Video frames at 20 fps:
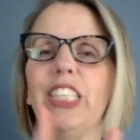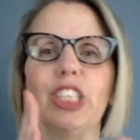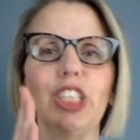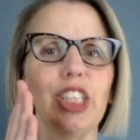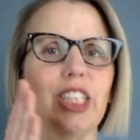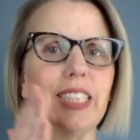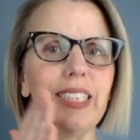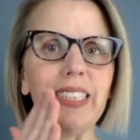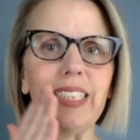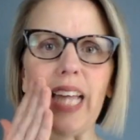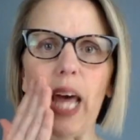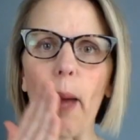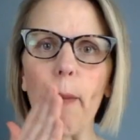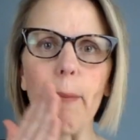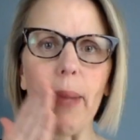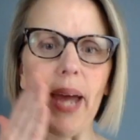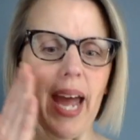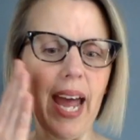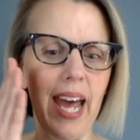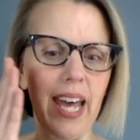just that
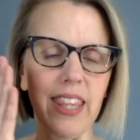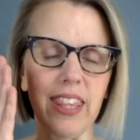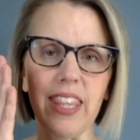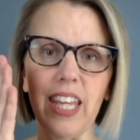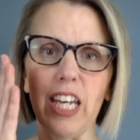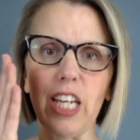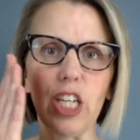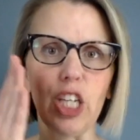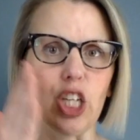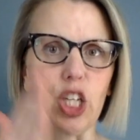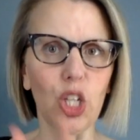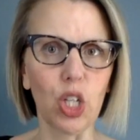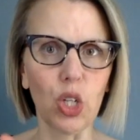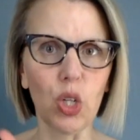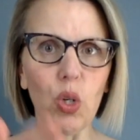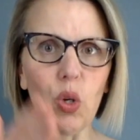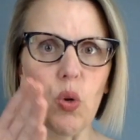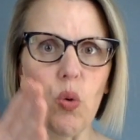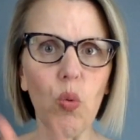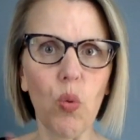path that
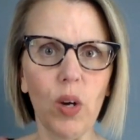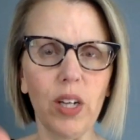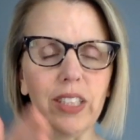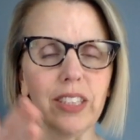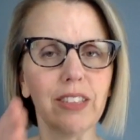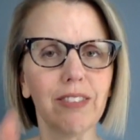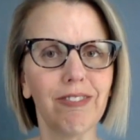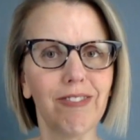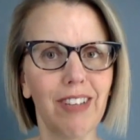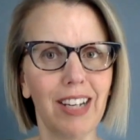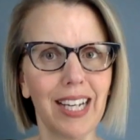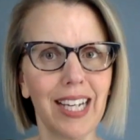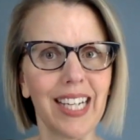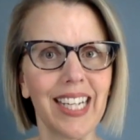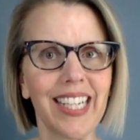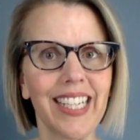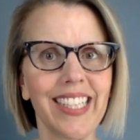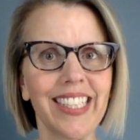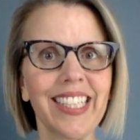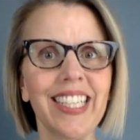you want to
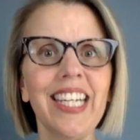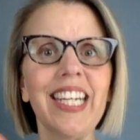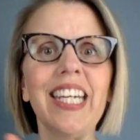find.